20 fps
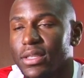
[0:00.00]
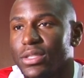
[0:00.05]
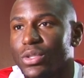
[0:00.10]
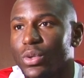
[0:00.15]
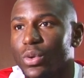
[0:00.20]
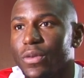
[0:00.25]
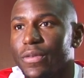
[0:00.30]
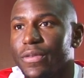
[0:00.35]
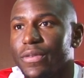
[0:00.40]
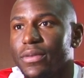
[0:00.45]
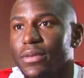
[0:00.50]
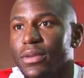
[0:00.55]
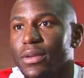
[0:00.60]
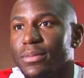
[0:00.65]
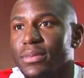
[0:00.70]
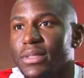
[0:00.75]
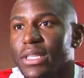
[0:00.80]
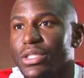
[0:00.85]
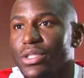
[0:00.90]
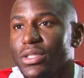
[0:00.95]
sort
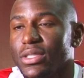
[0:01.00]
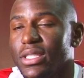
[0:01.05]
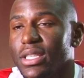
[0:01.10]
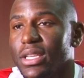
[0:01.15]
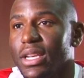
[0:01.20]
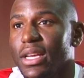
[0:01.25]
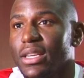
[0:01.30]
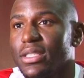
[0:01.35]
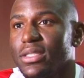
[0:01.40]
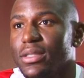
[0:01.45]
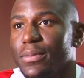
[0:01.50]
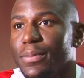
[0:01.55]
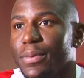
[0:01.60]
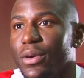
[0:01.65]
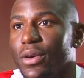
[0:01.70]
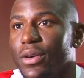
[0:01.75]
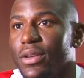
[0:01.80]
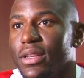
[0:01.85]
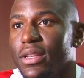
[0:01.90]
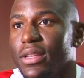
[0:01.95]
of sessions he likes to put
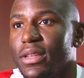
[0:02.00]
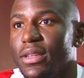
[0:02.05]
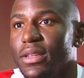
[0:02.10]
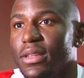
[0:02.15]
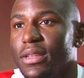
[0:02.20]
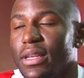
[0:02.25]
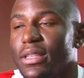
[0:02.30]
on, and